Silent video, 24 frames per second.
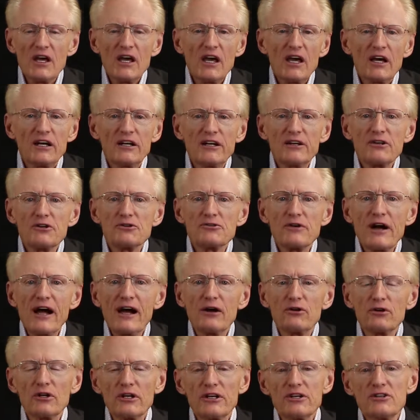And in a
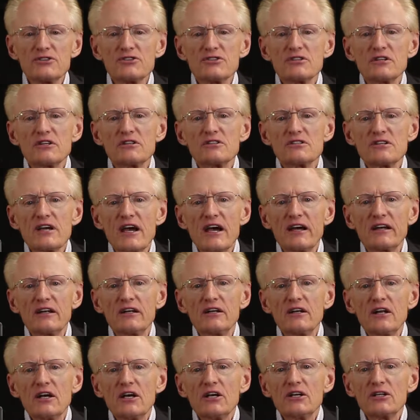ground lease, the
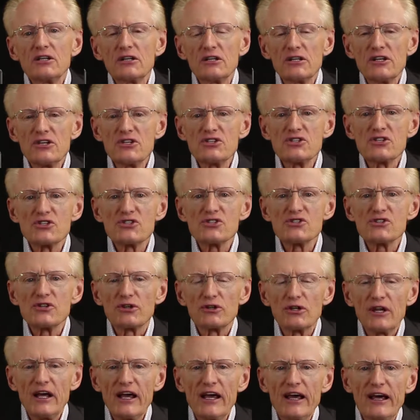tenant leases the
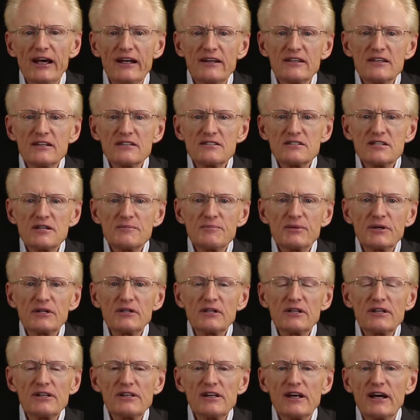land and
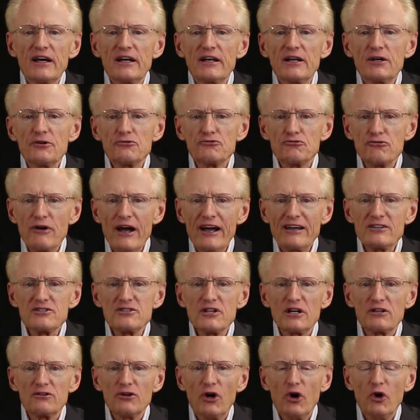typically then erects
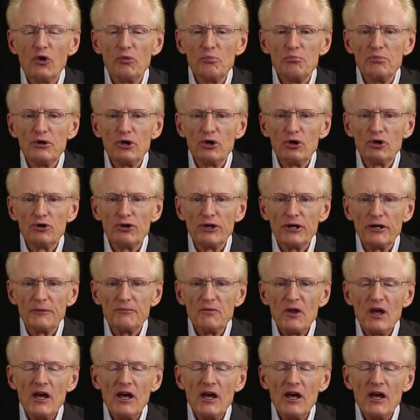their own building.